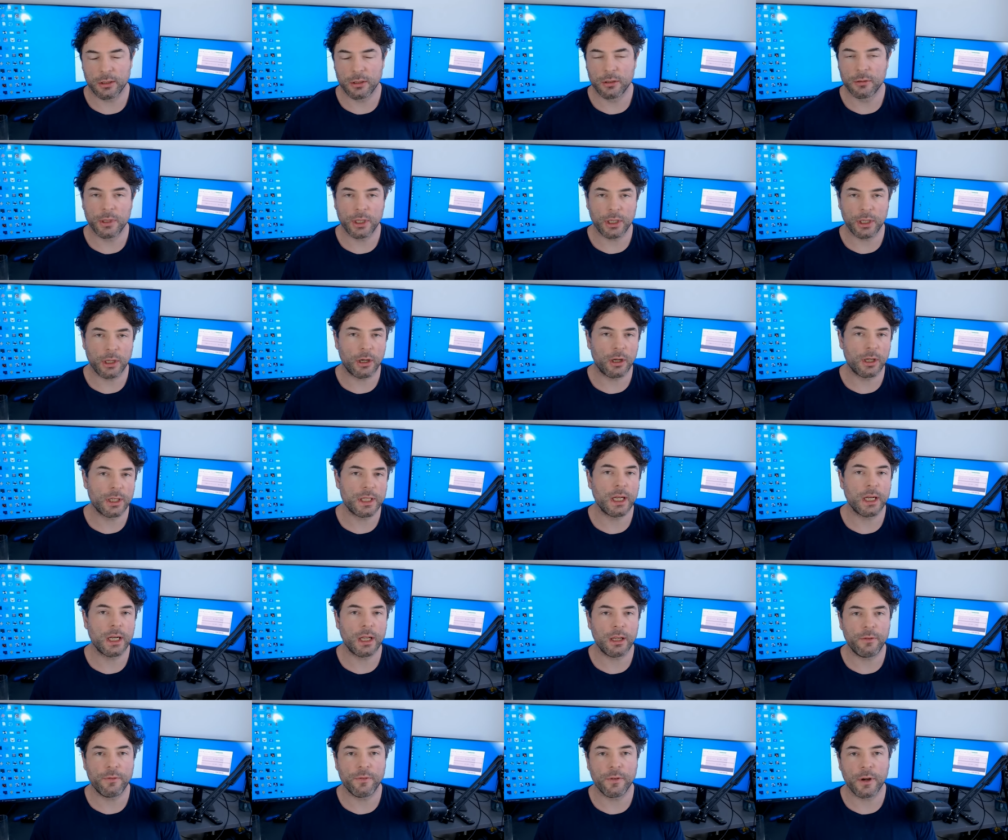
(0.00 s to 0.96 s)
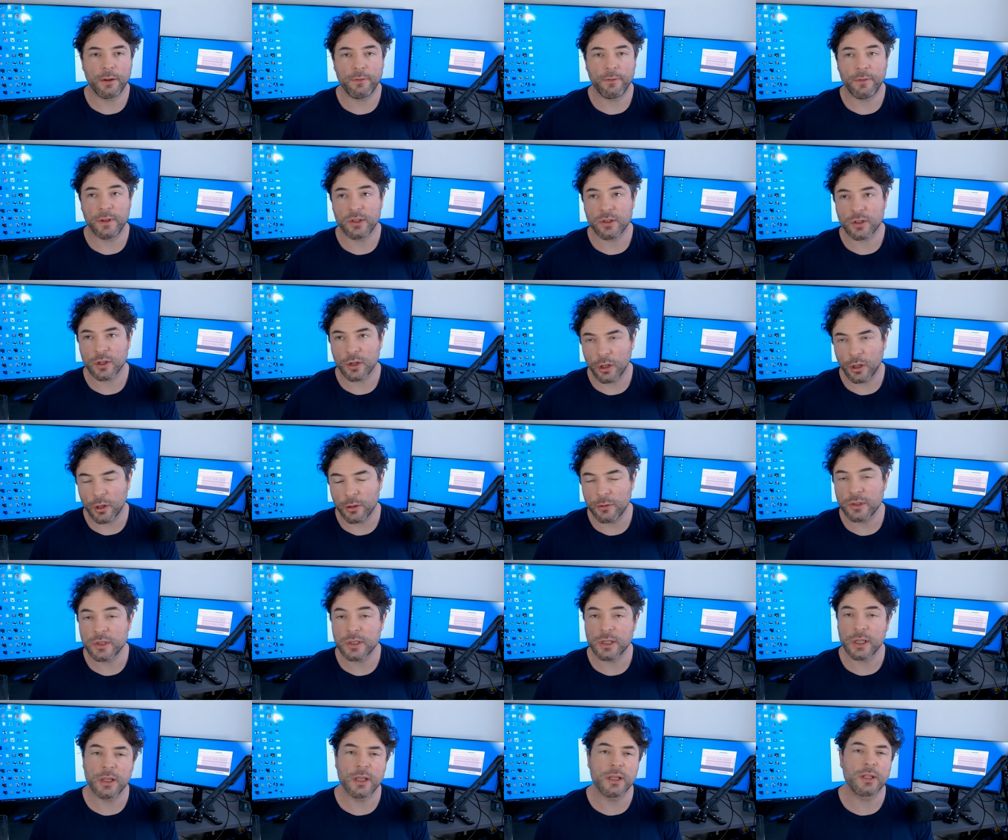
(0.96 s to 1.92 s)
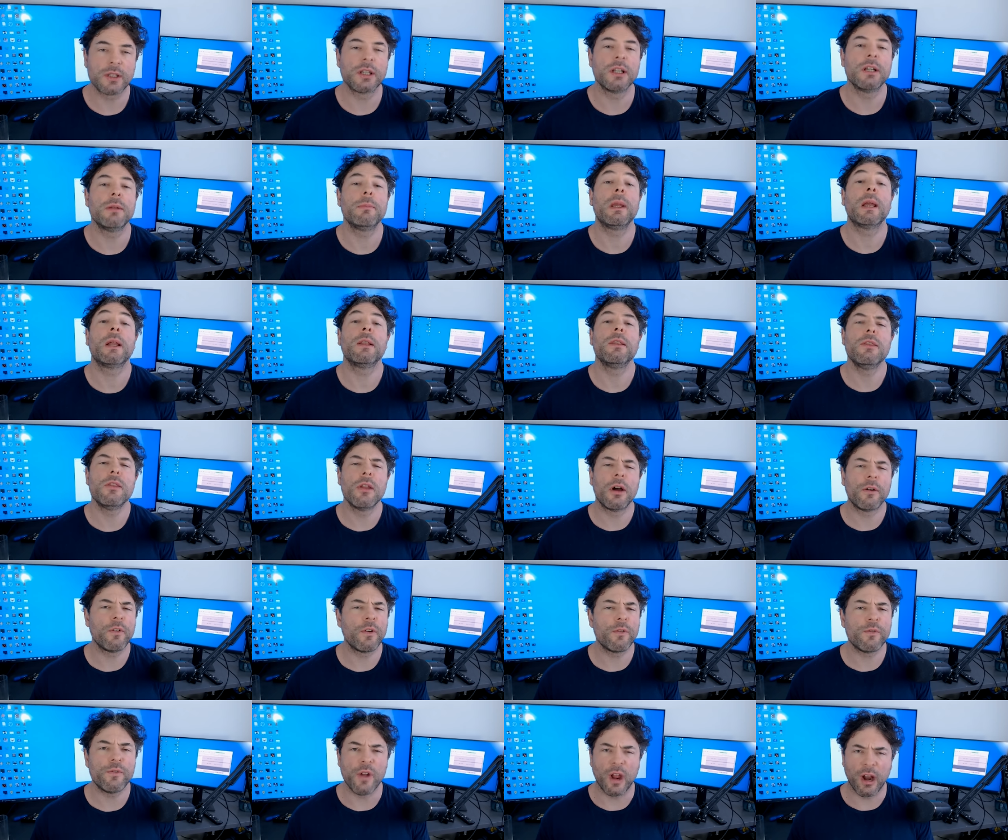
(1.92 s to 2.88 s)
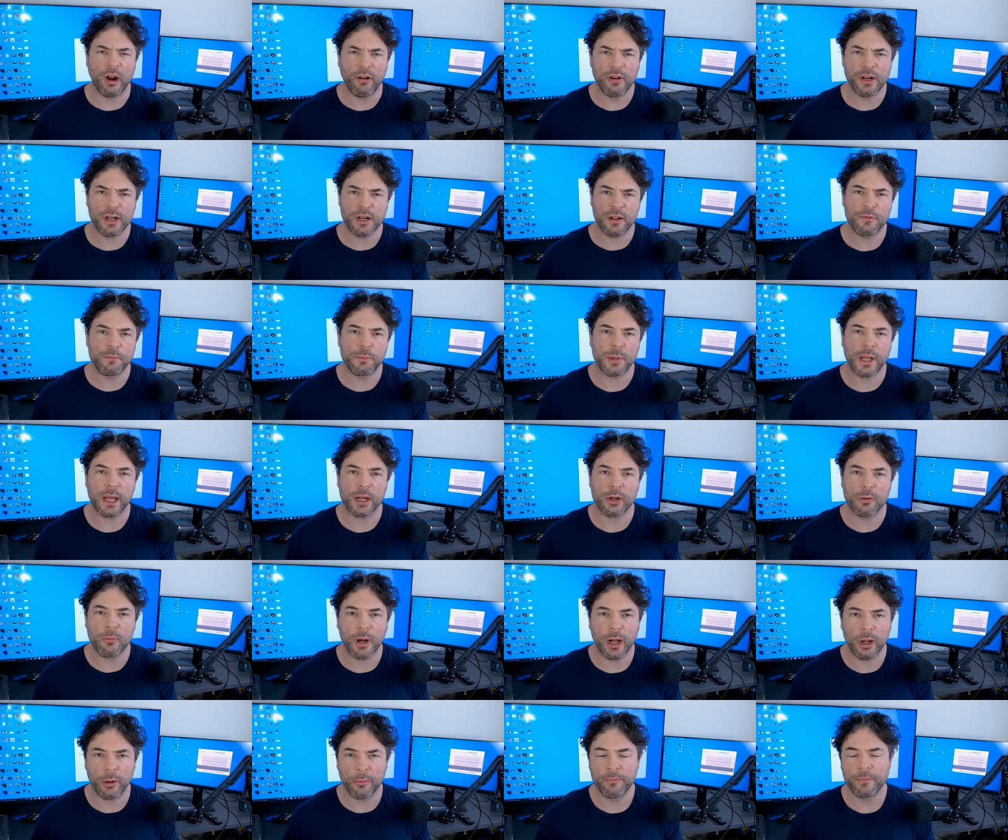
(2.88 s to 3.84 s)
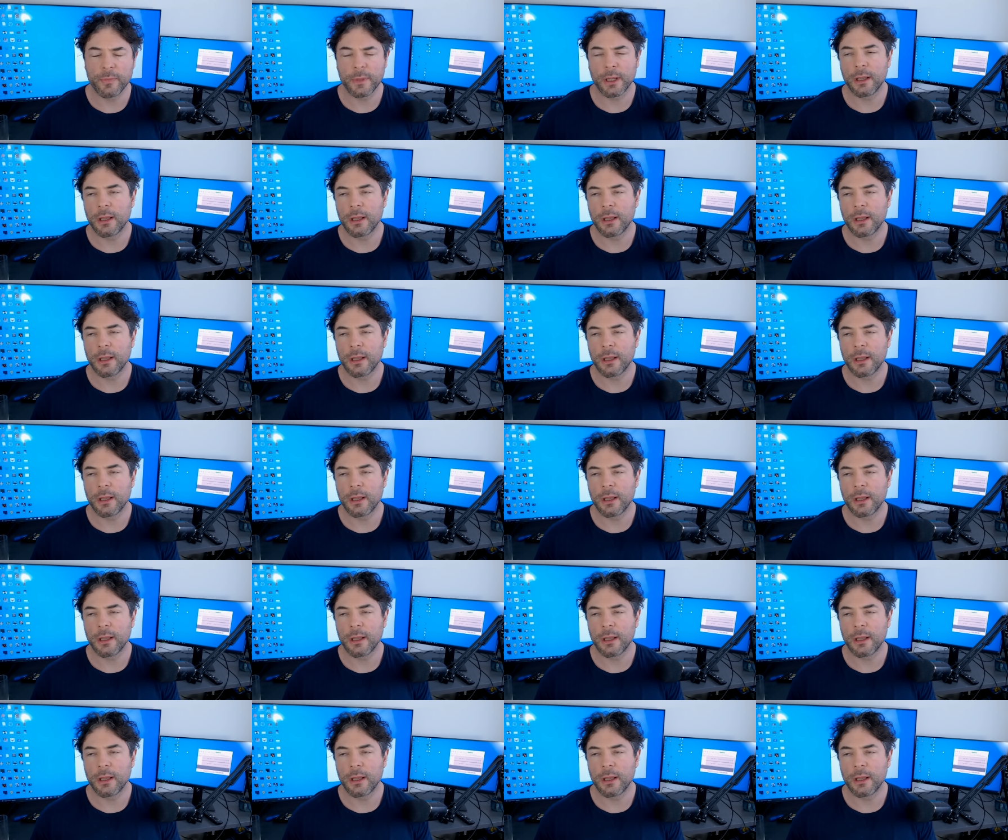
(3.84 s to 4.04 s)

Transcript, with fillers: when RDNA 5 is closer, there's going to be another variant of Blackwell.